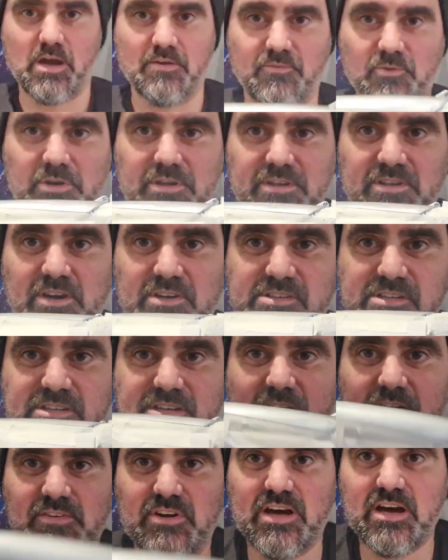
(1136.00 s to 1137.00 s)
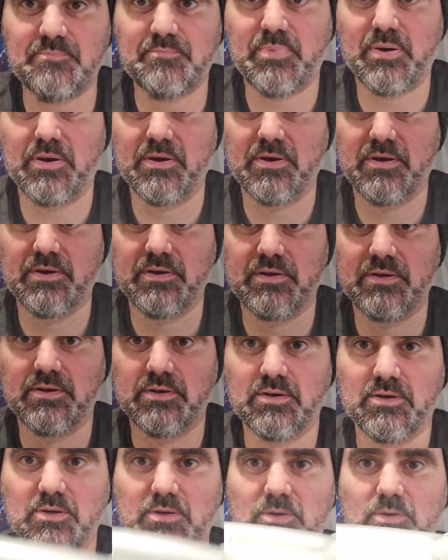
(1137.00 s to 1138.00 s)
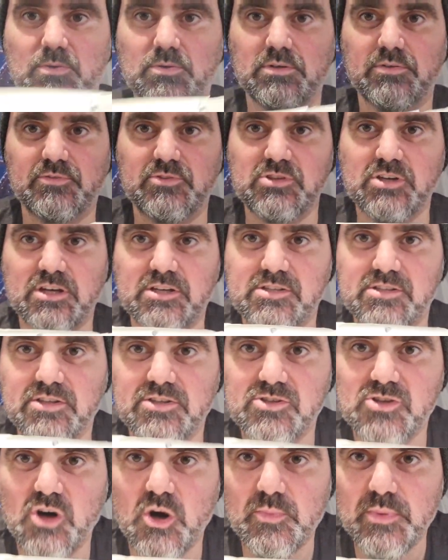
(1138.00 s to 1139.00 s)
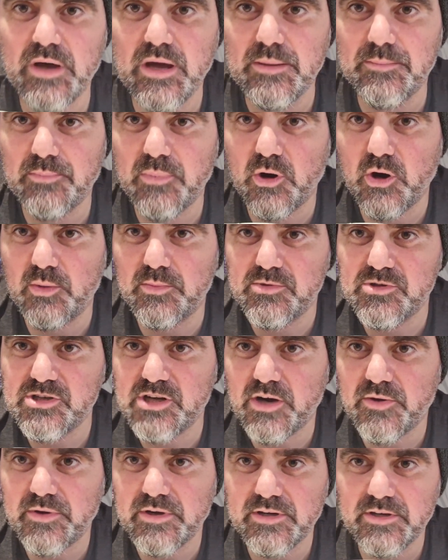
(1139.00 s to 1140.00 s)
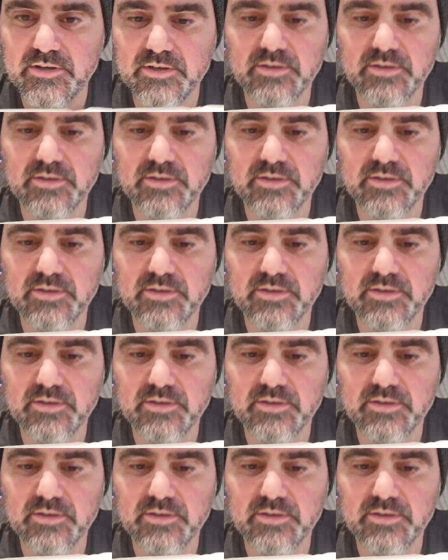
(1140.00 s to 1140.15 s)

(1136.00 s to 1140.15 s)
Okay, I've got it nice and covered up with just the top and bottom showing.